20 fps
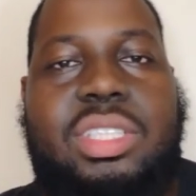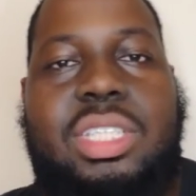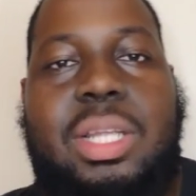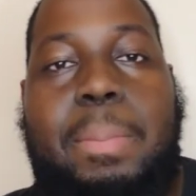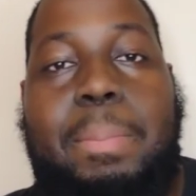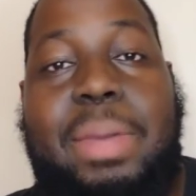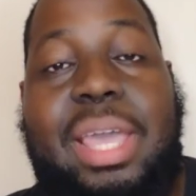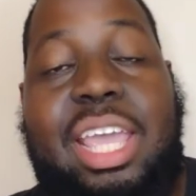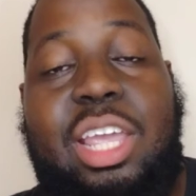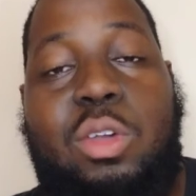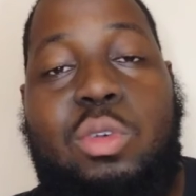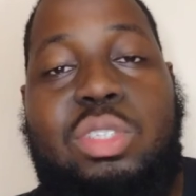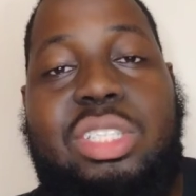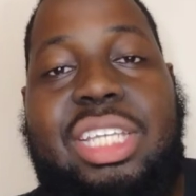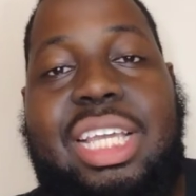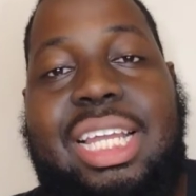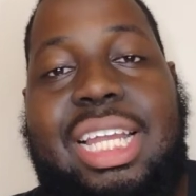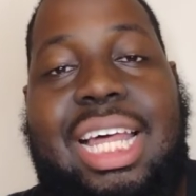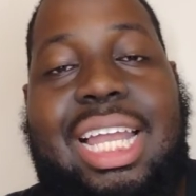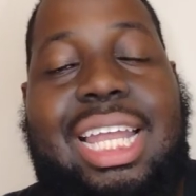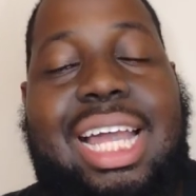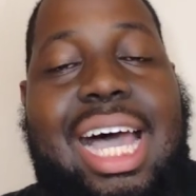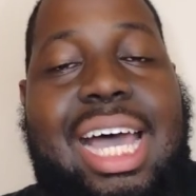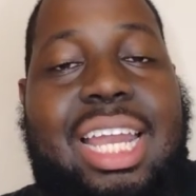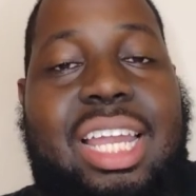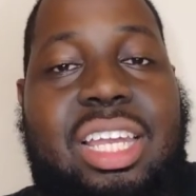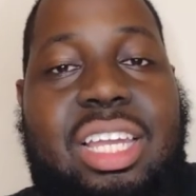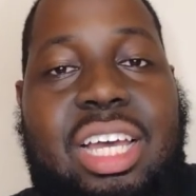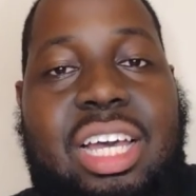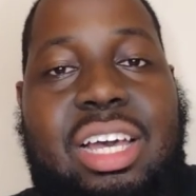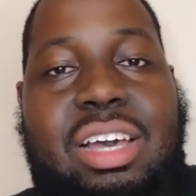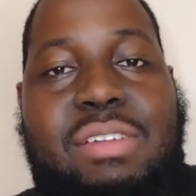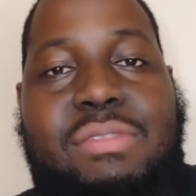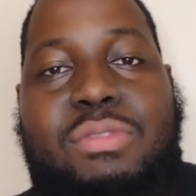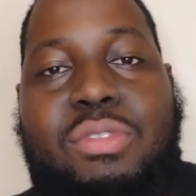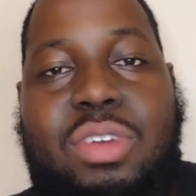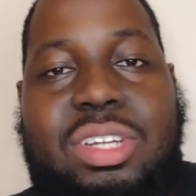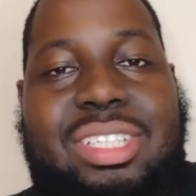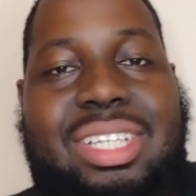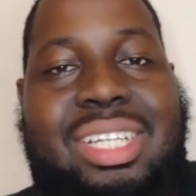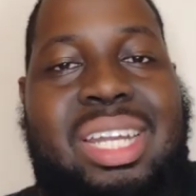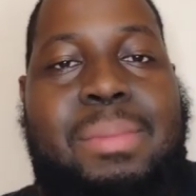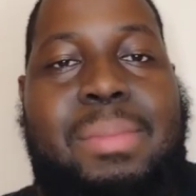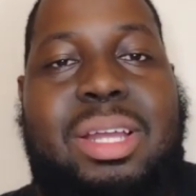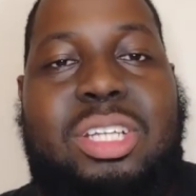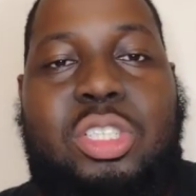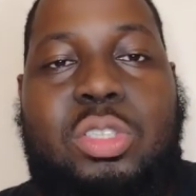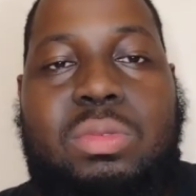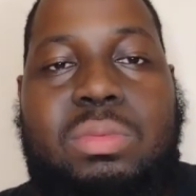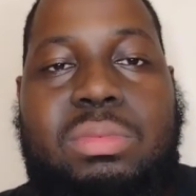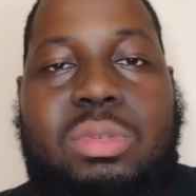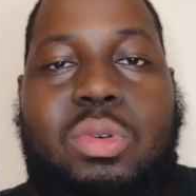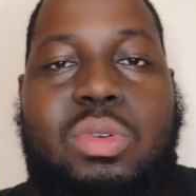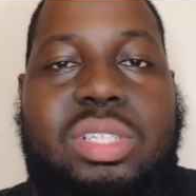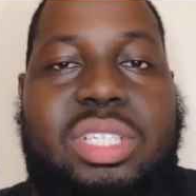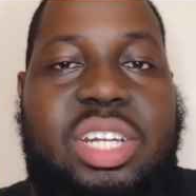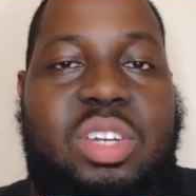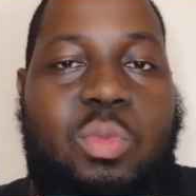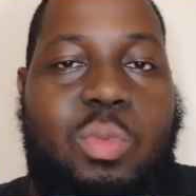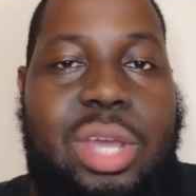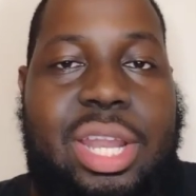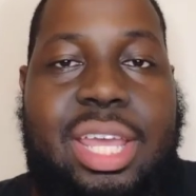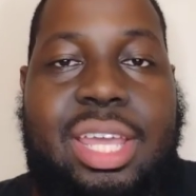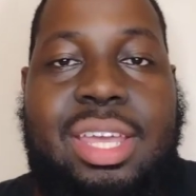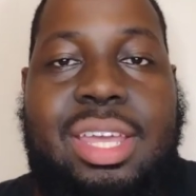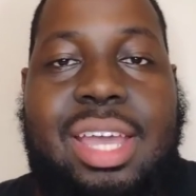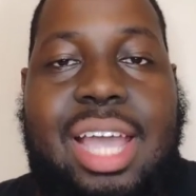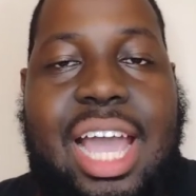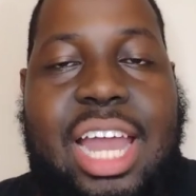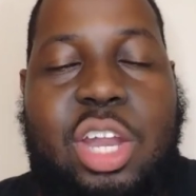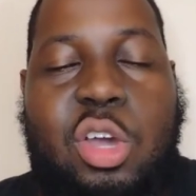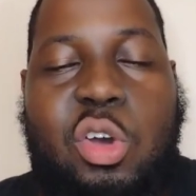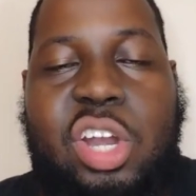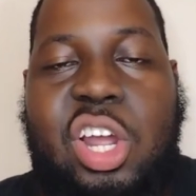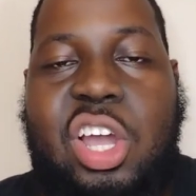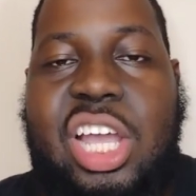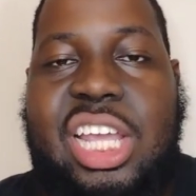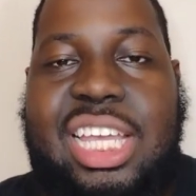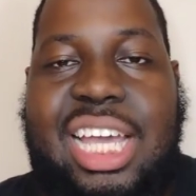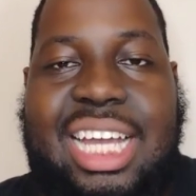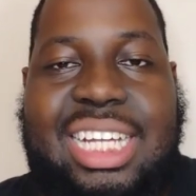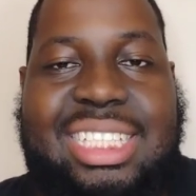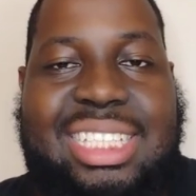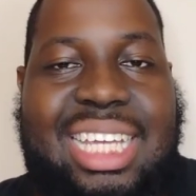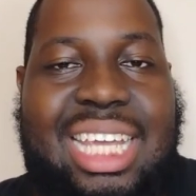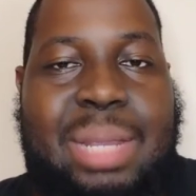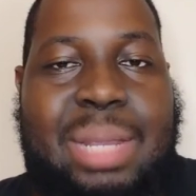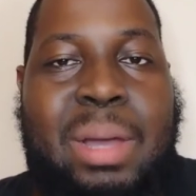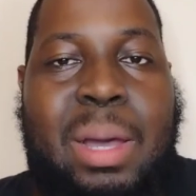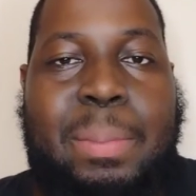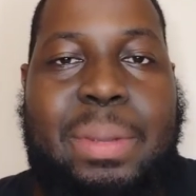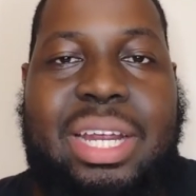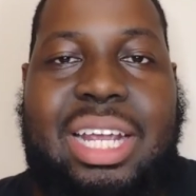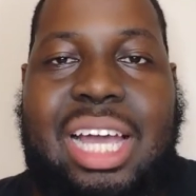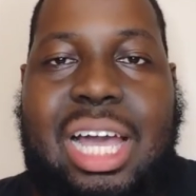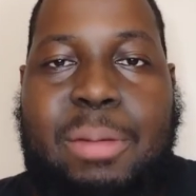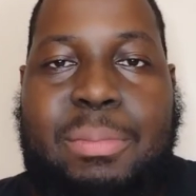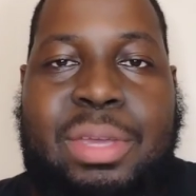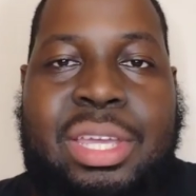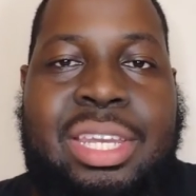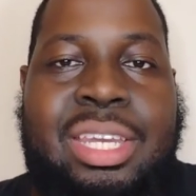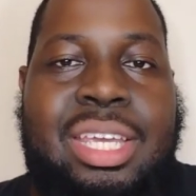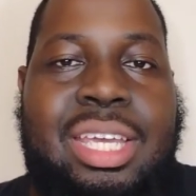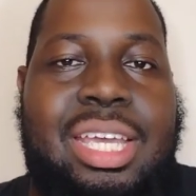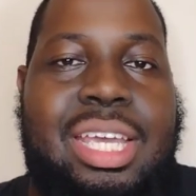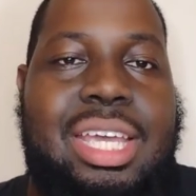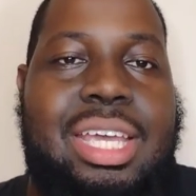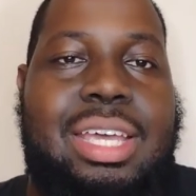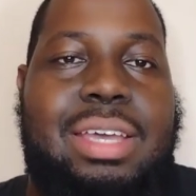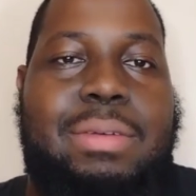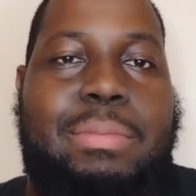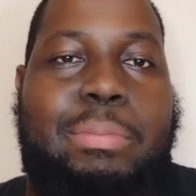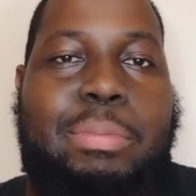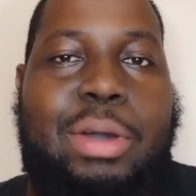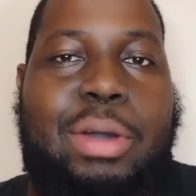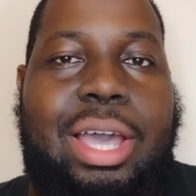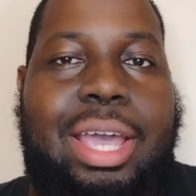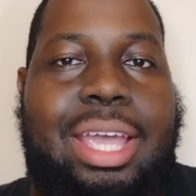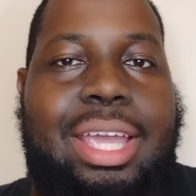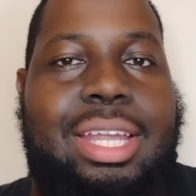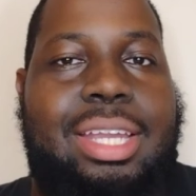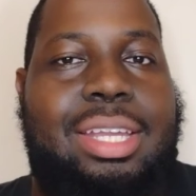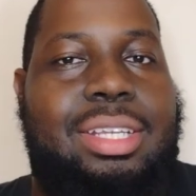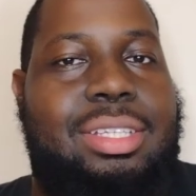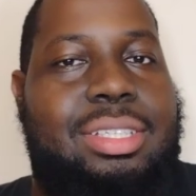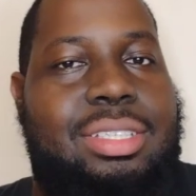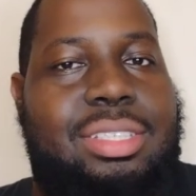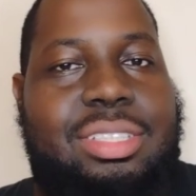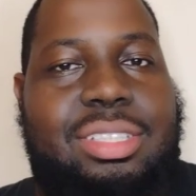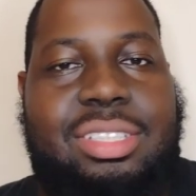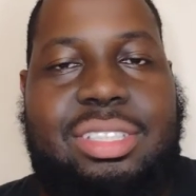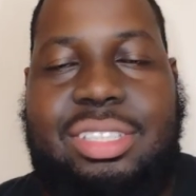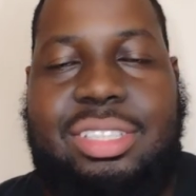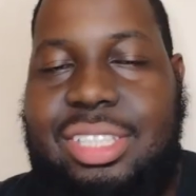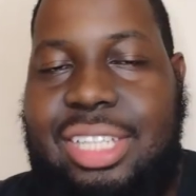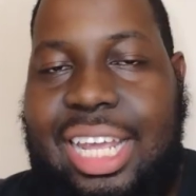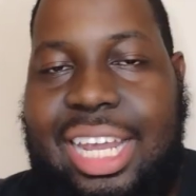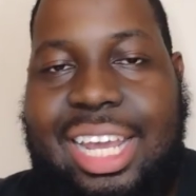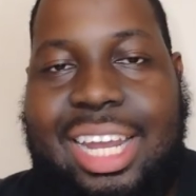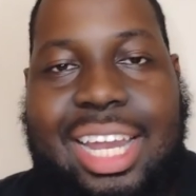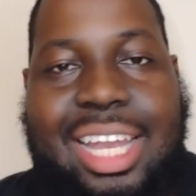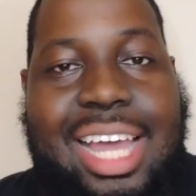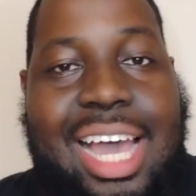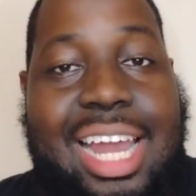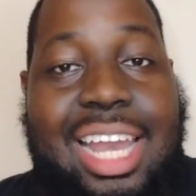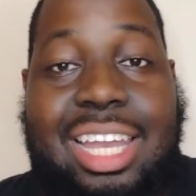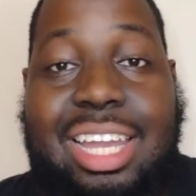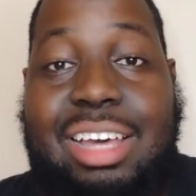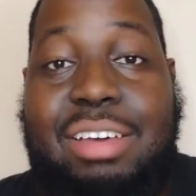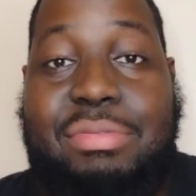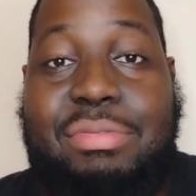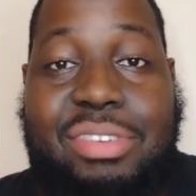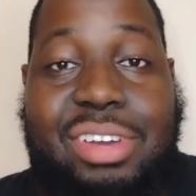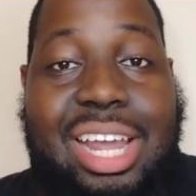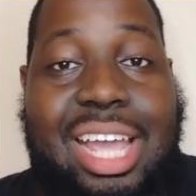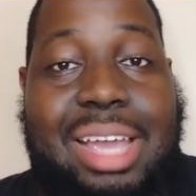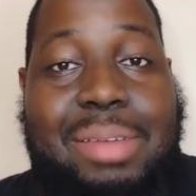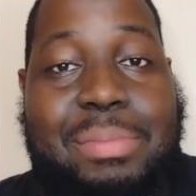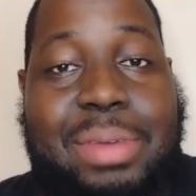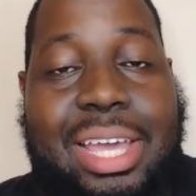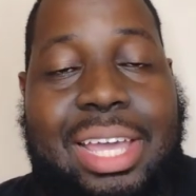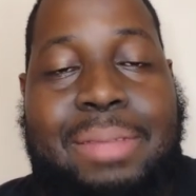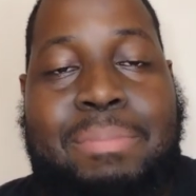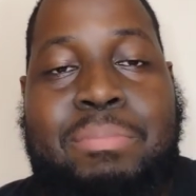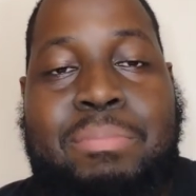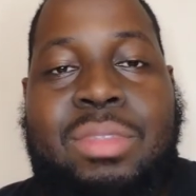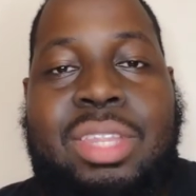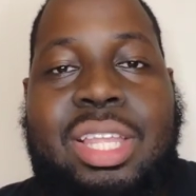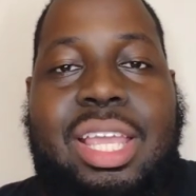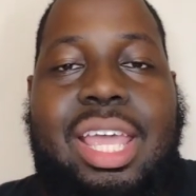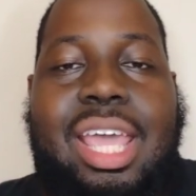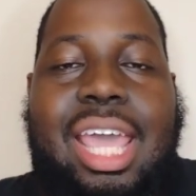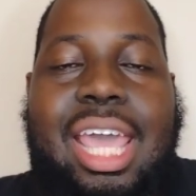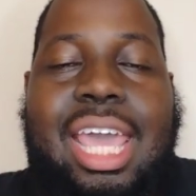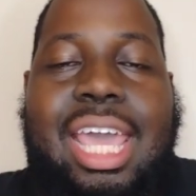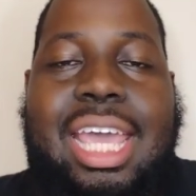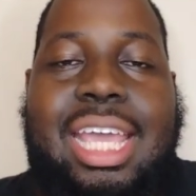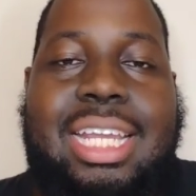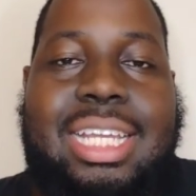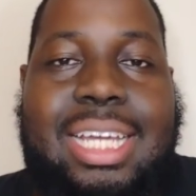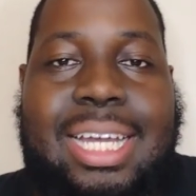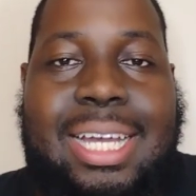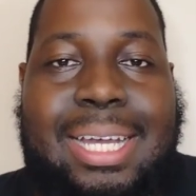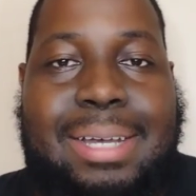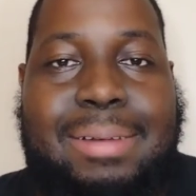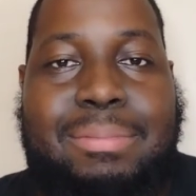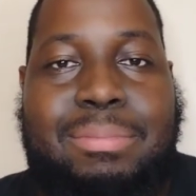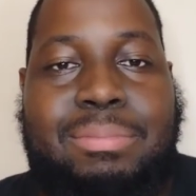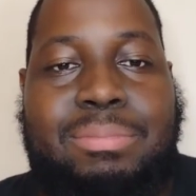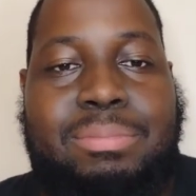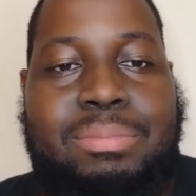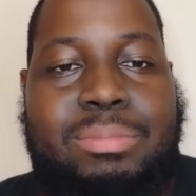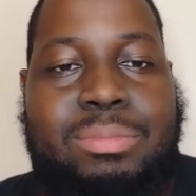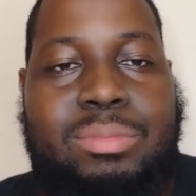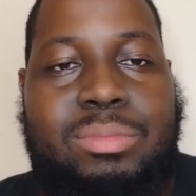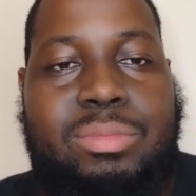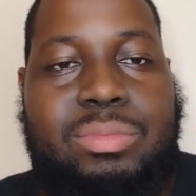The Bengals get a lot of love for a team that made the Super Bowl and didn't win it. I know they're a young team, up and coming, but they get a lot of love for that, man. And um,